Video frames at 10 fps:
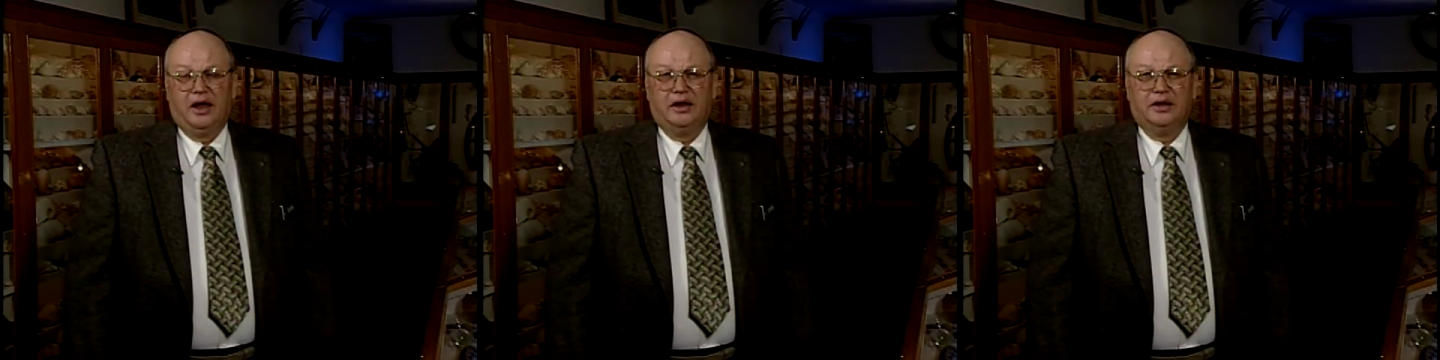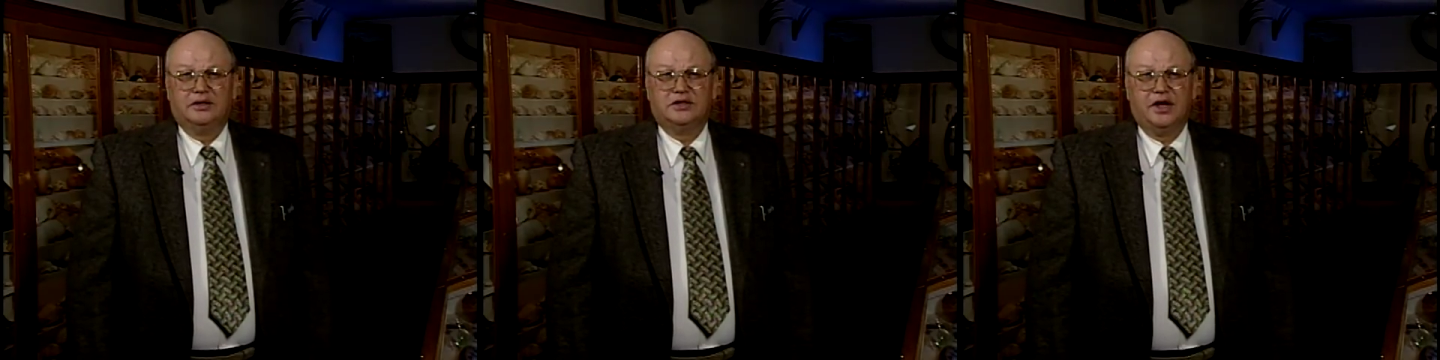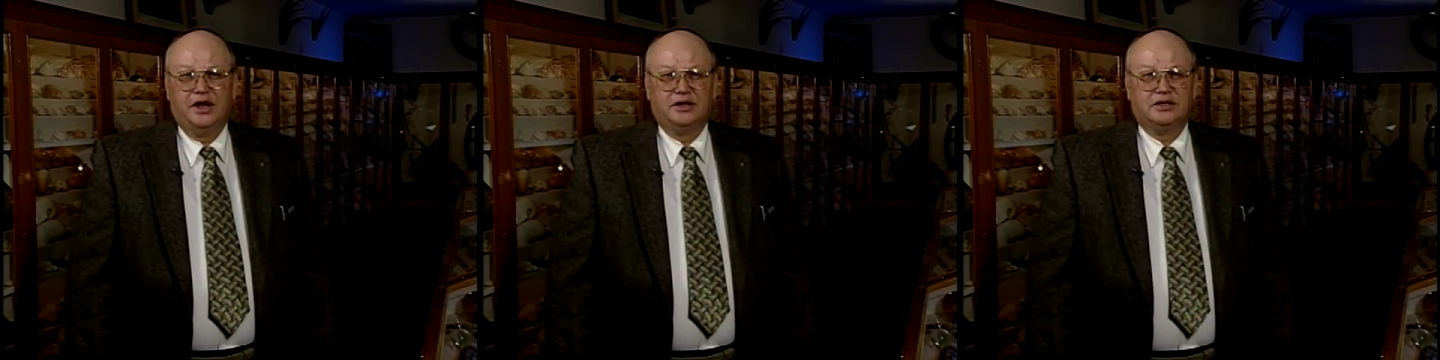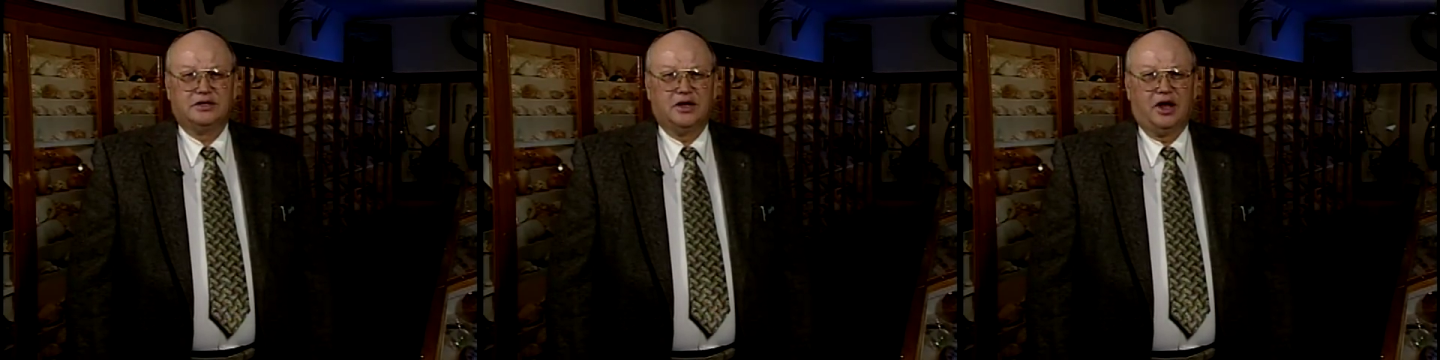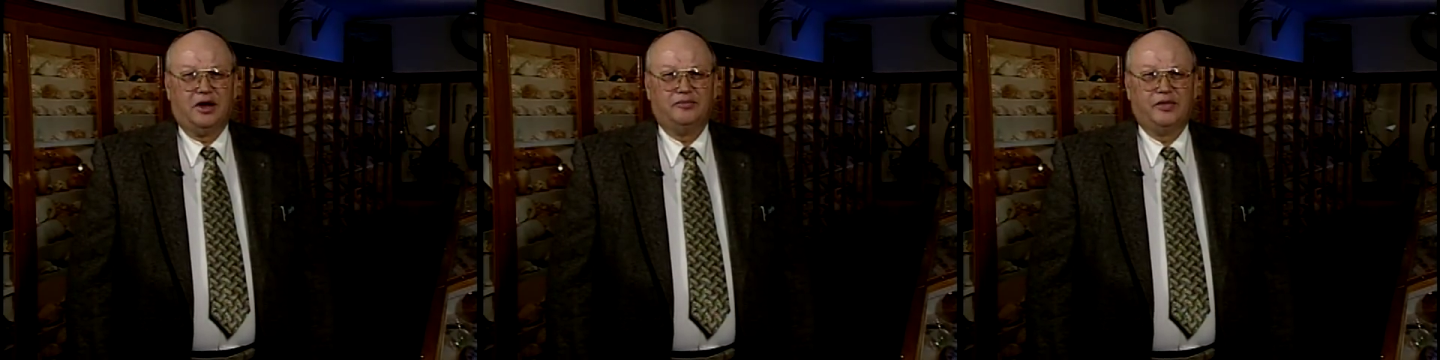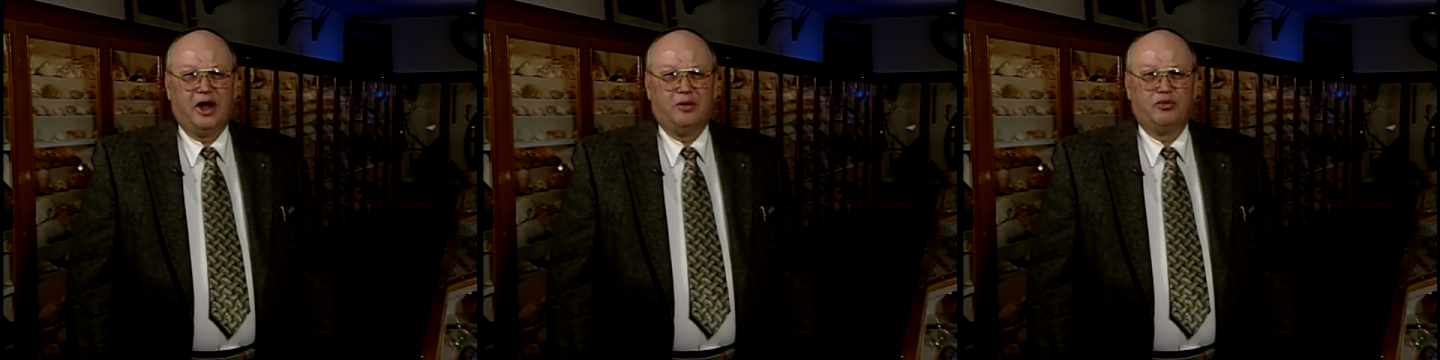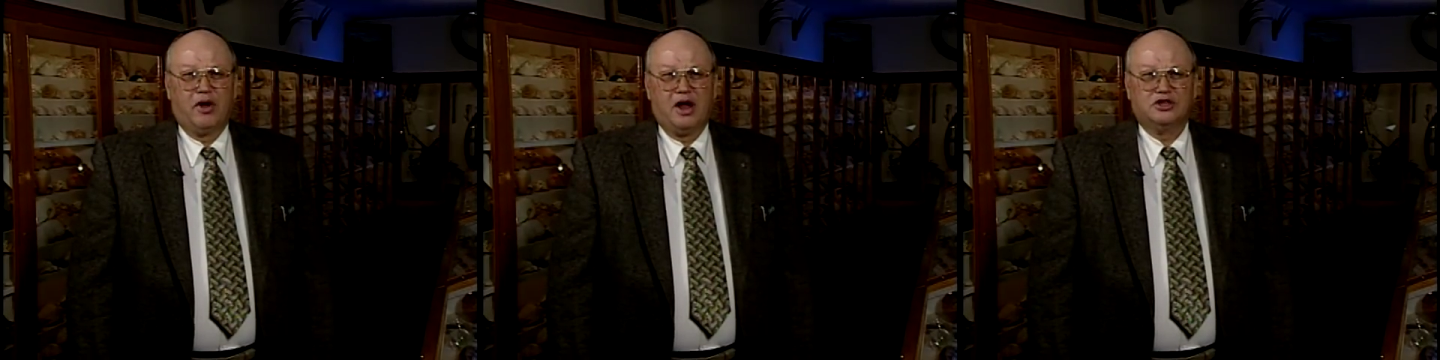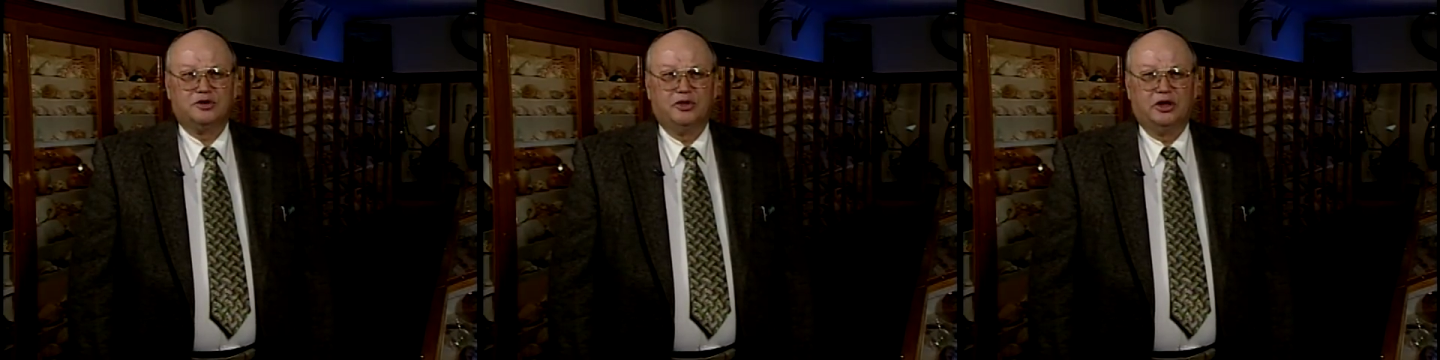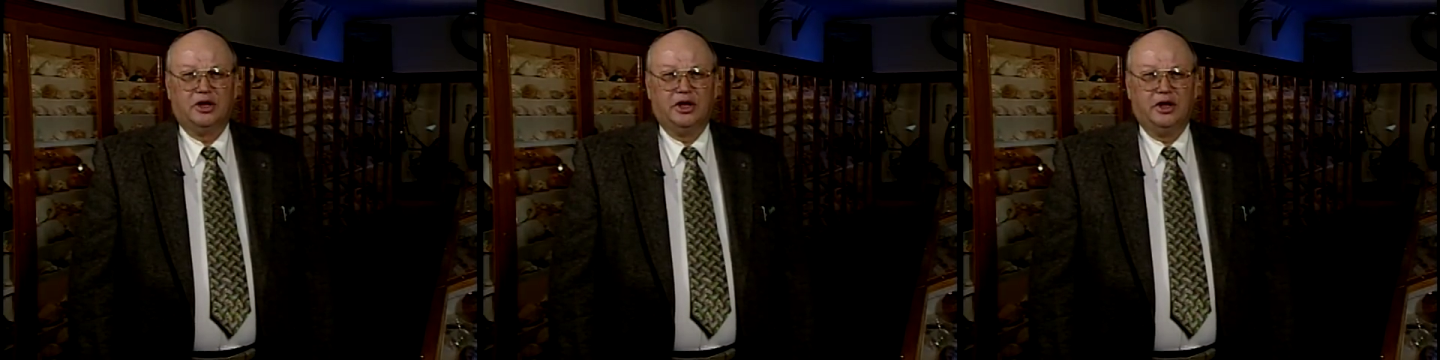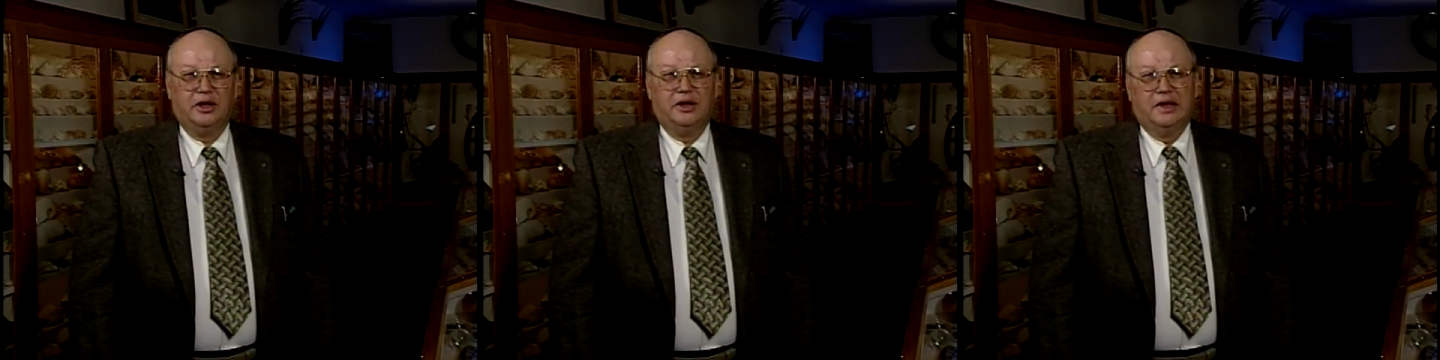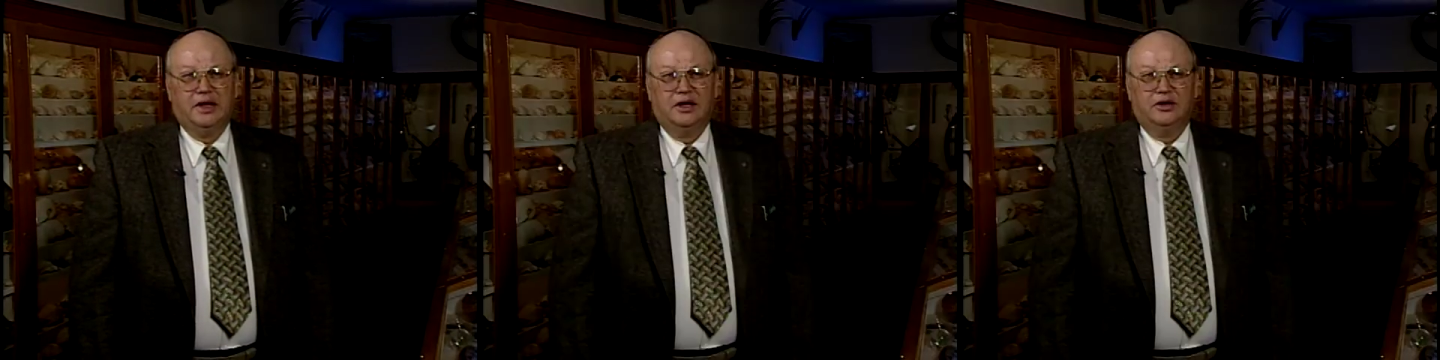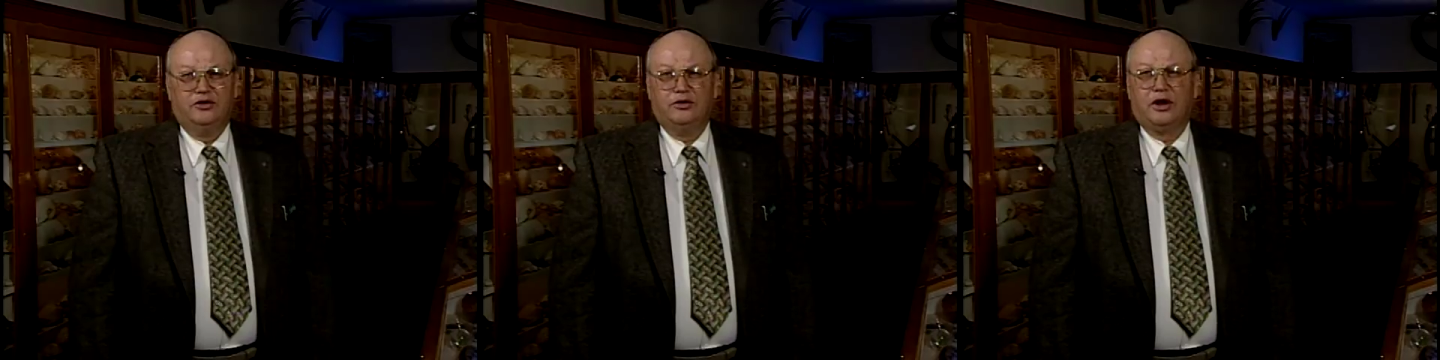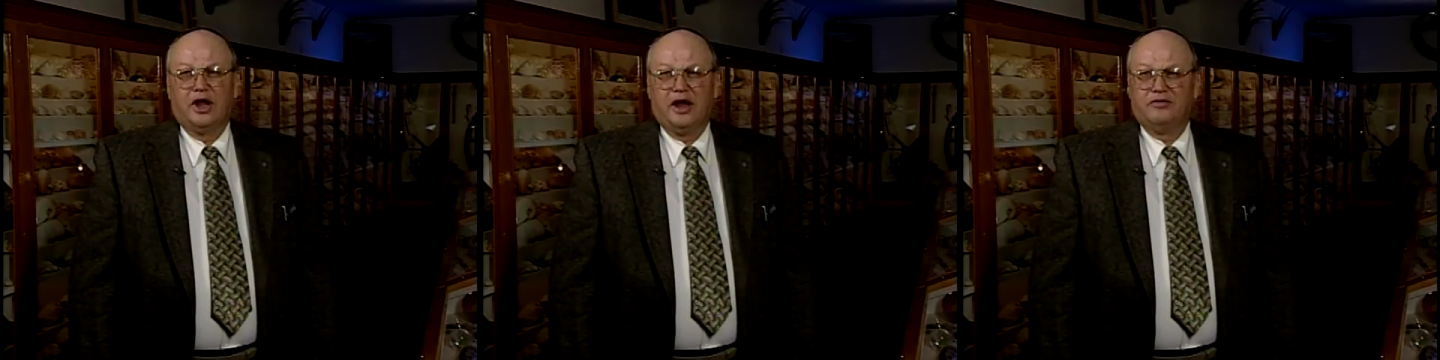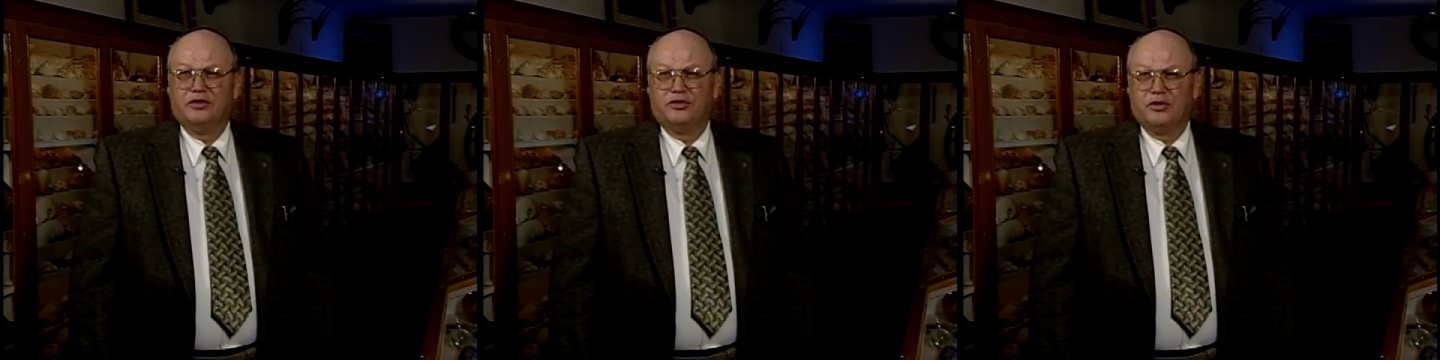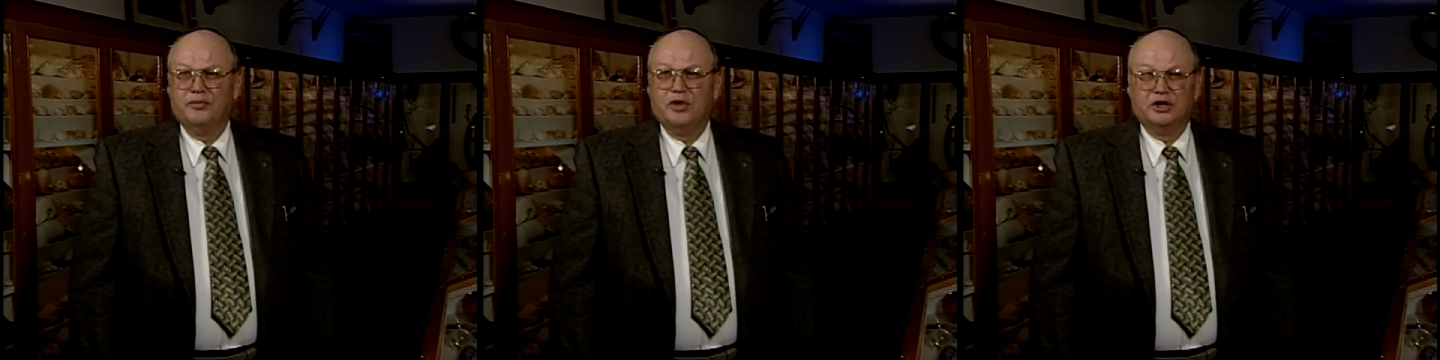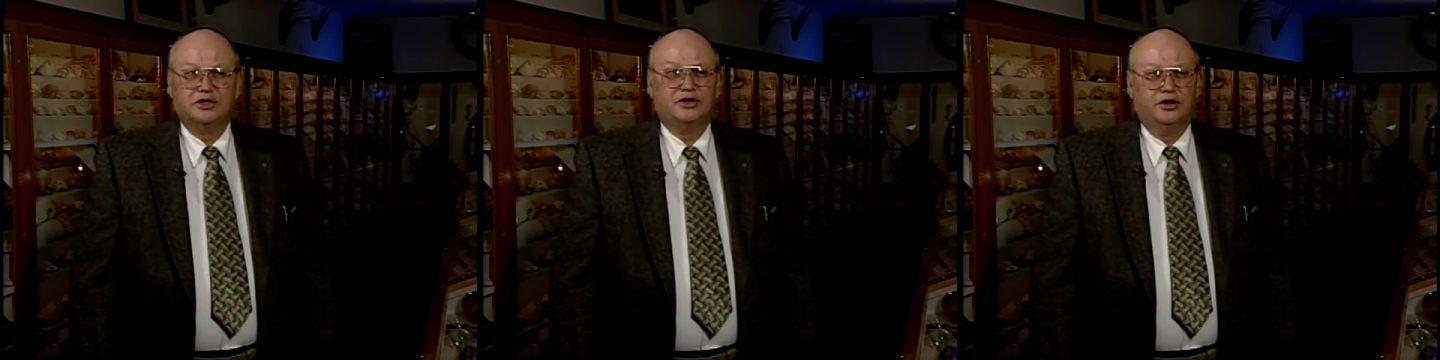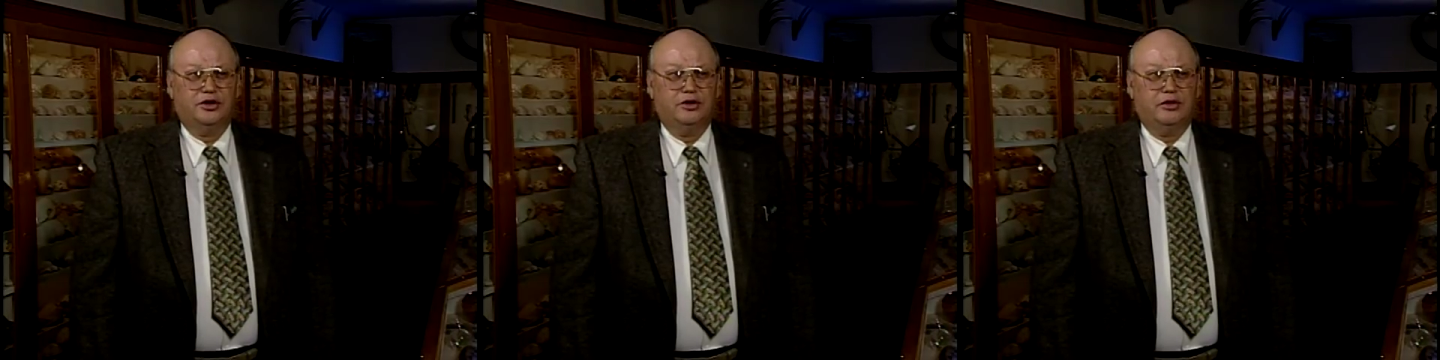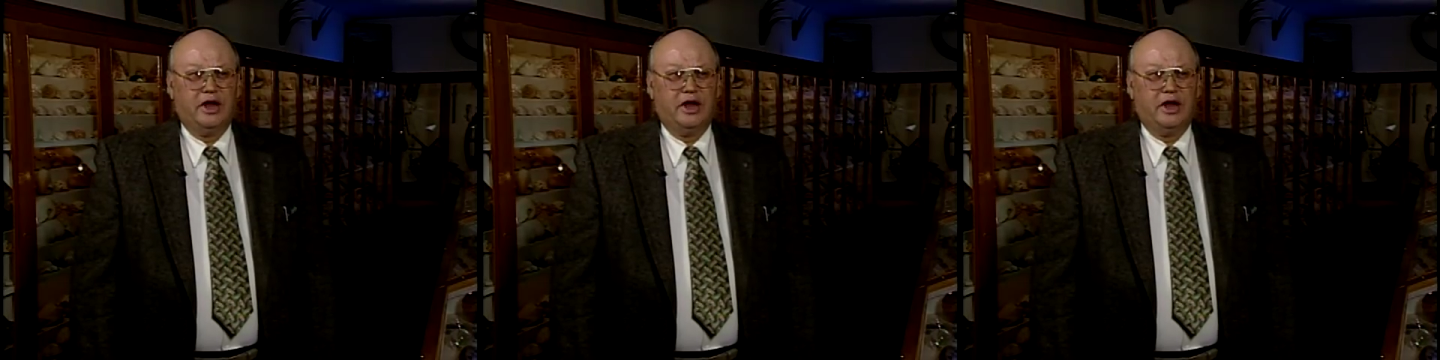And it takes uh, approximately two and a half or three months to do